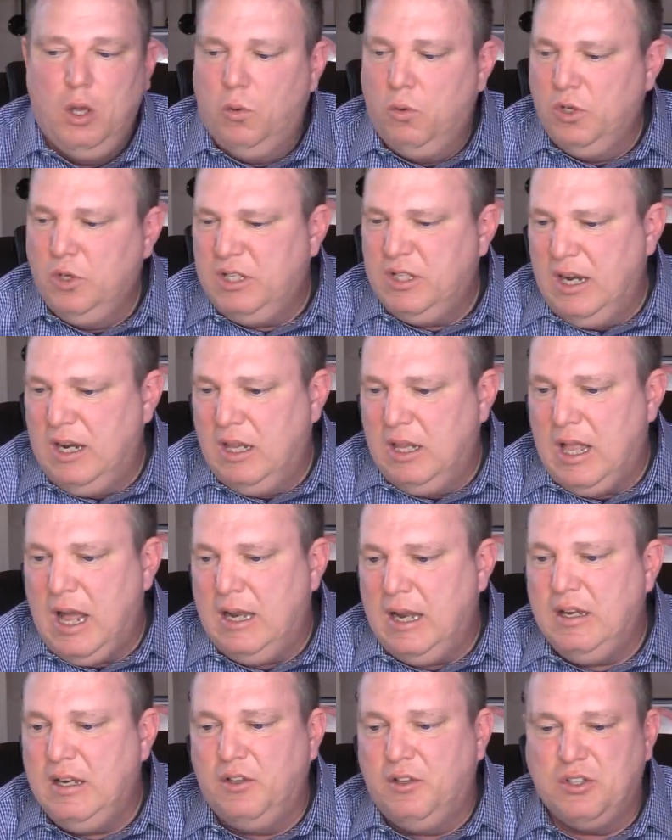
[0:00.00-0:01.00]
We're seeing a
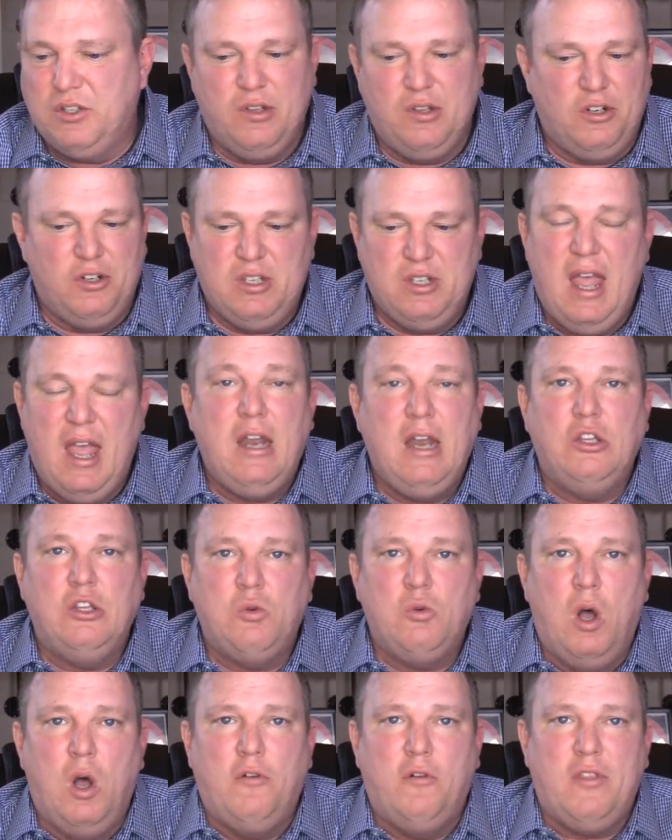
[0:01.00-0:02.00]
lot of deals that are $10,000 and
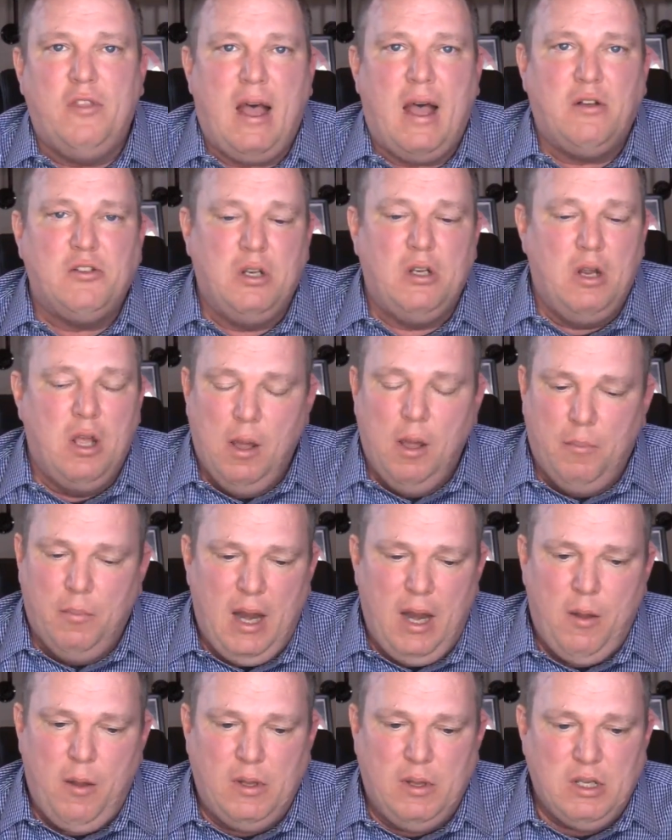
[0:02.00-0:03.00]
$12,000.
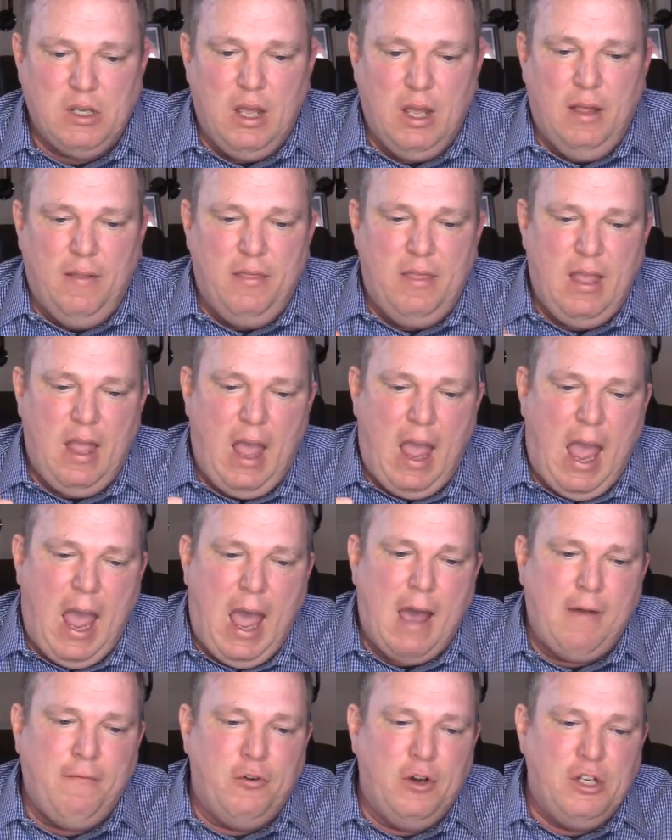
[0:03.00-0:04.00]
But anyways, the
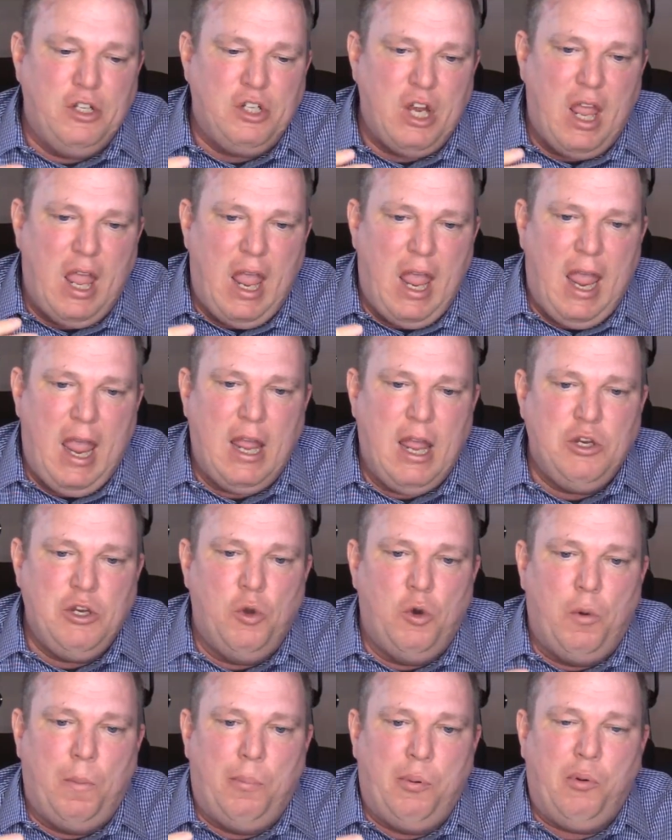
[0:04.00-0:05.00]
average
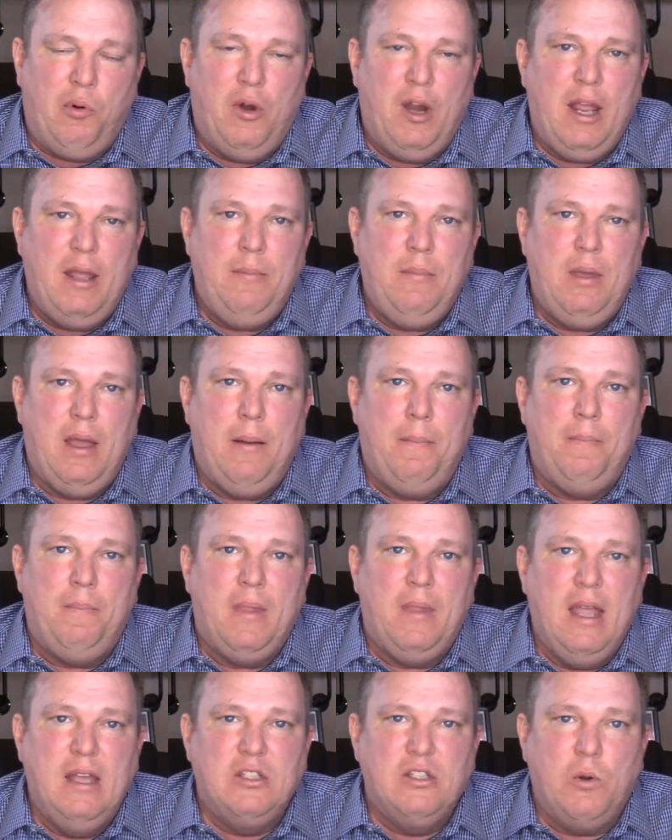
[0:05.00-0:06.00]
annual premium
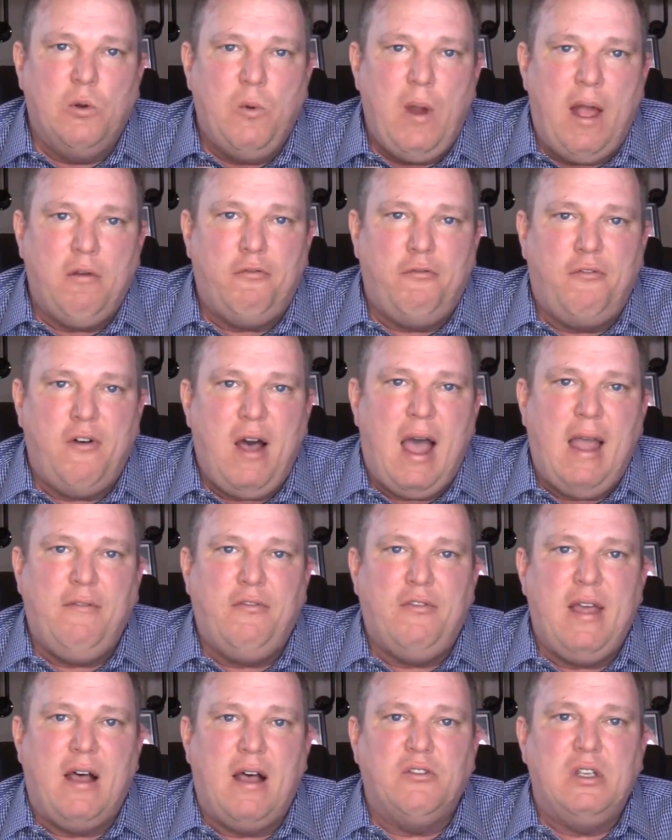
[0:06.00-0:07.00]
is around
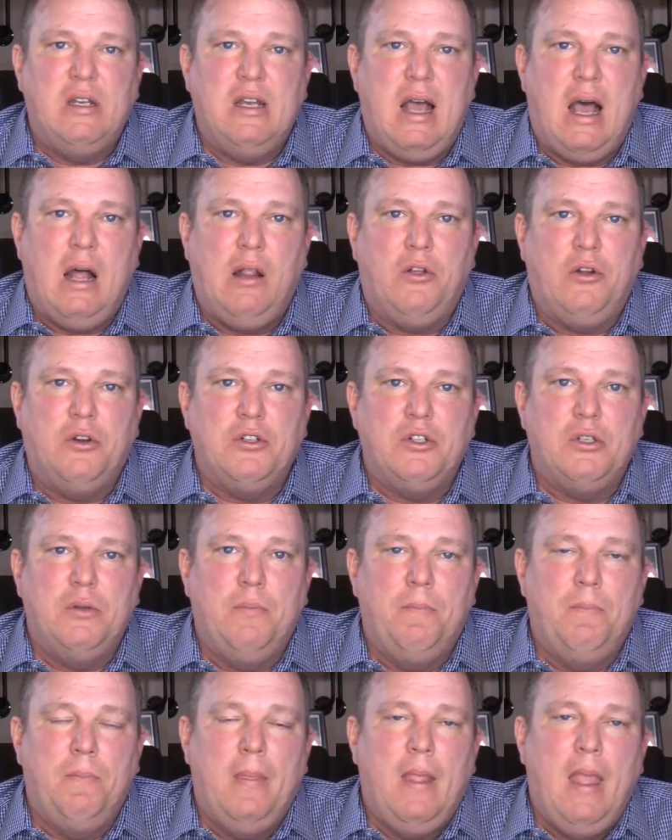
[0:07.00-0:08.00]
$5,000.
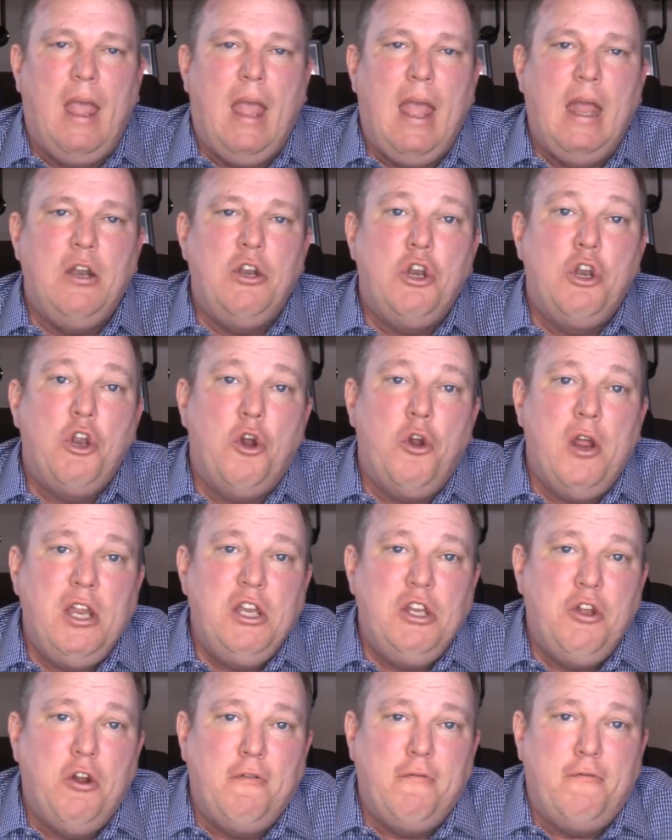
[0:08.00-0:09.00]
And
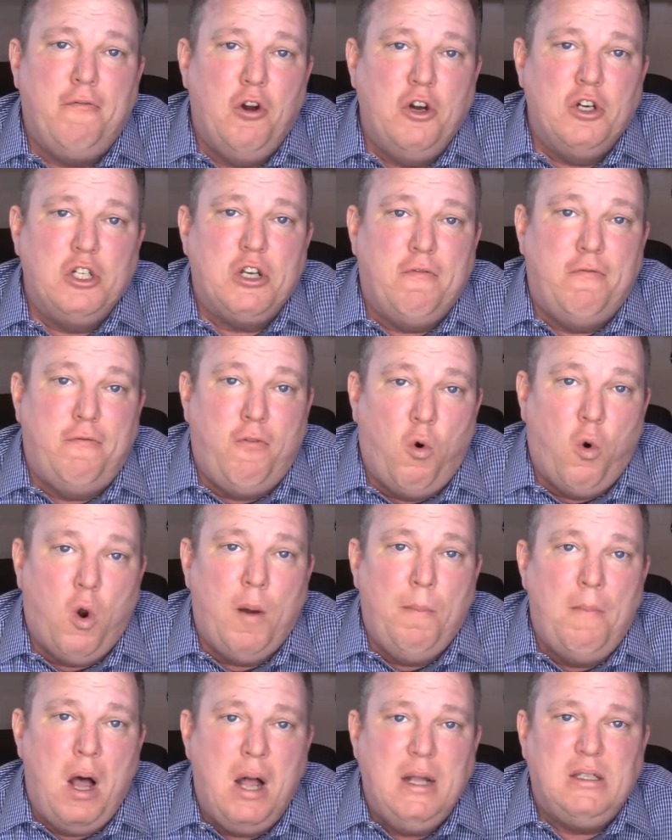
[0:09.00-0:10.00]
during your first
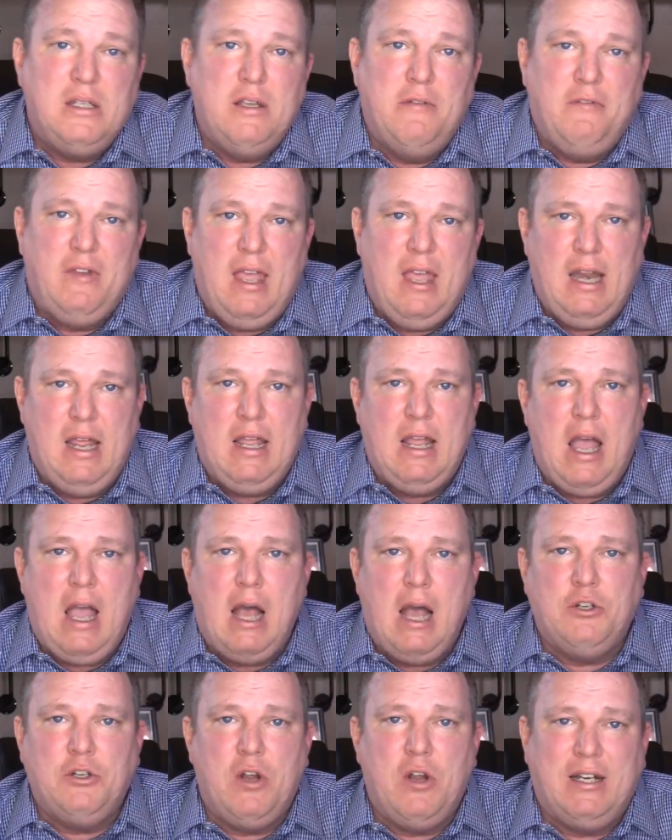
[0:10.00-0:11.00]
4 months of getting
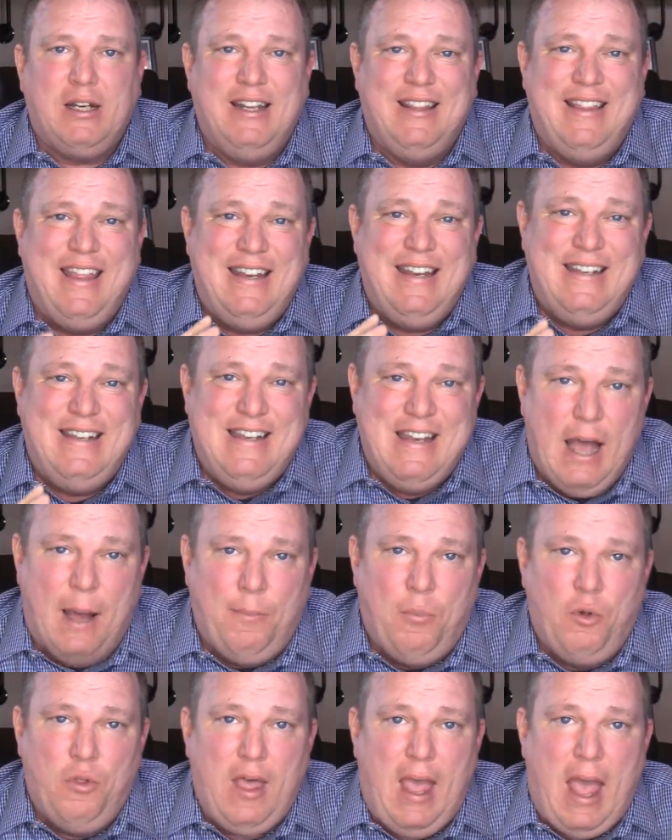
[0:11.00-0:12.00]
contracted, they
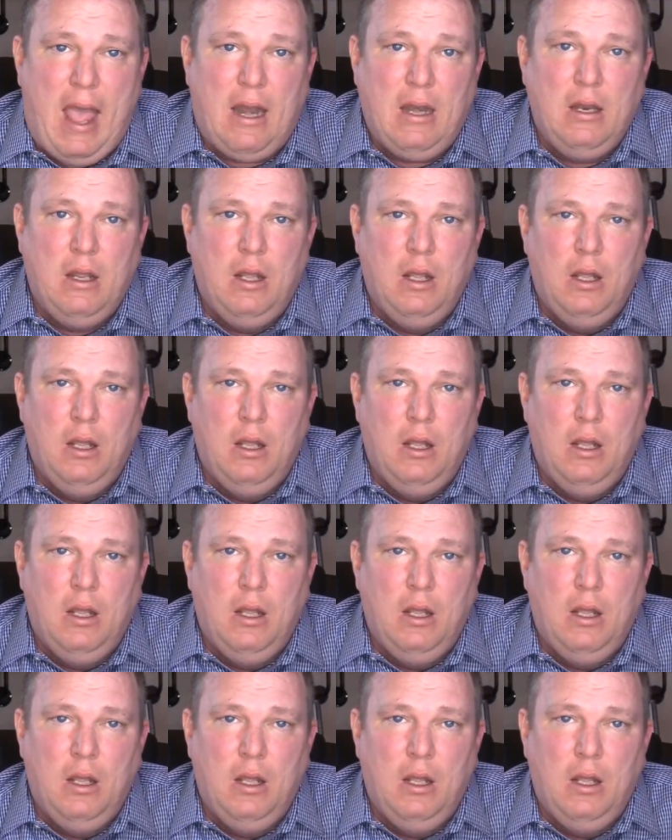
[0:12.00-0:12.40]
double that.